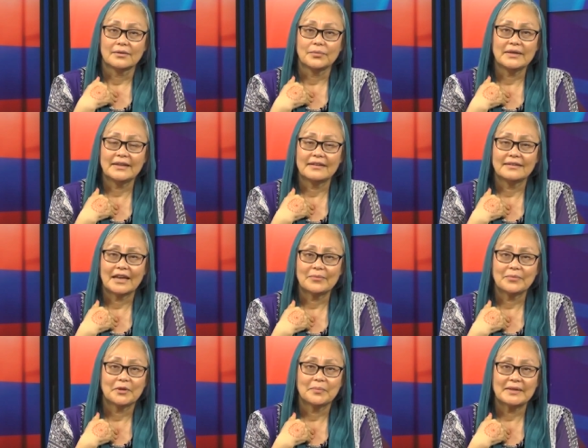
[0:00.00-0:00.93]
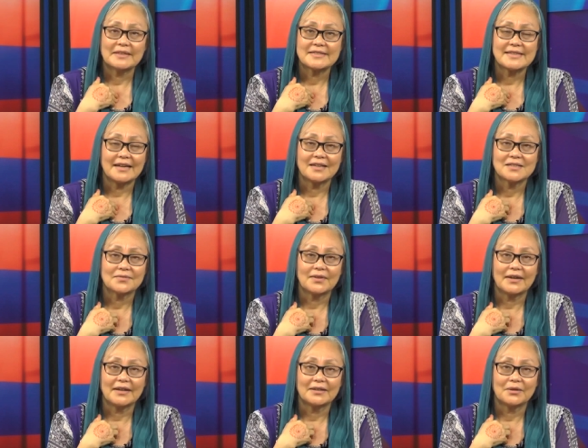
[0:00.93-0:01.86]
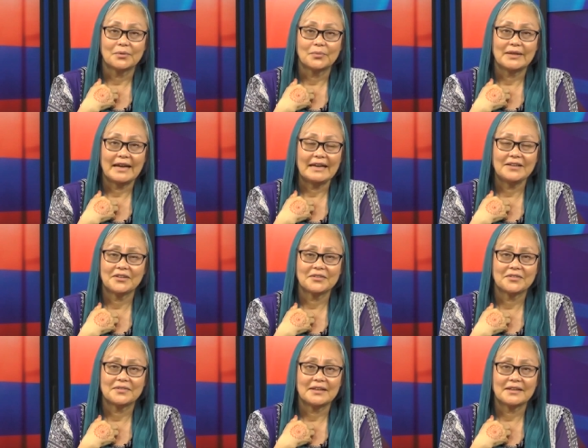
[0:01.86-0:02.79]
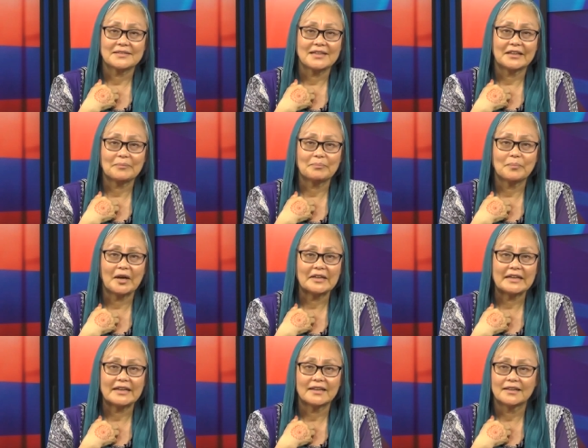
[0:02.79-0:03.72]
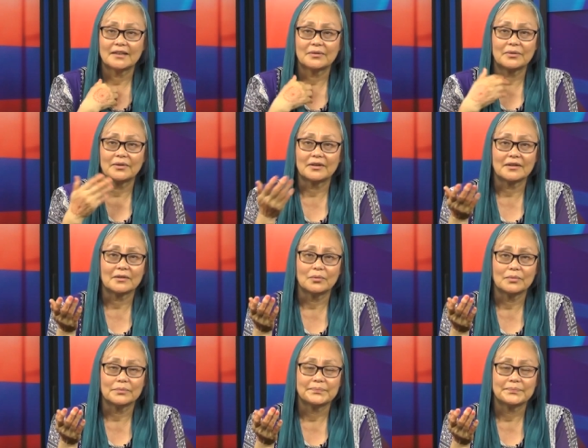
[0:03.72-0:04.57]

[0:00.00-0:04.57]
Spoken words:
we can never be satisfied with any other things like money or